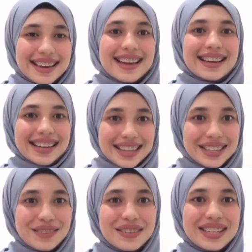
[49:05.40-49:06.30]

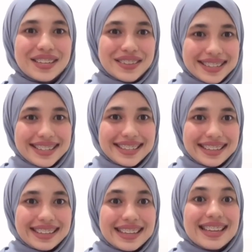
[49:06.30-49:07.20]
Customer
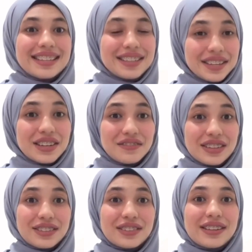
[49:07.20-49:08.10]
acquisition. This
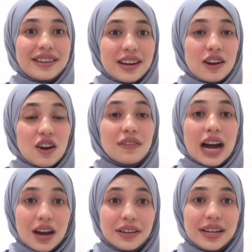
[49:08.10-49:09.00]
refers to the rate of
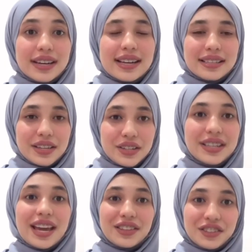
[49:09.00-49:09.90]
how the
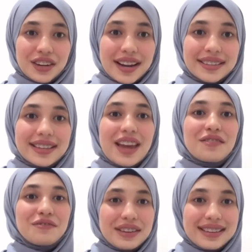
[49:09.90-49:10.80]
organization attracts
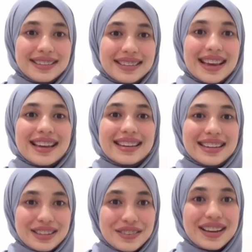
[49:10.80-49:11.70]
and wins the
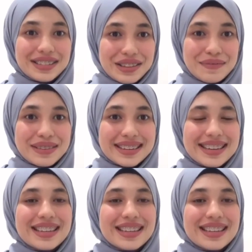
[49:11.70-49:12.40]
new customer.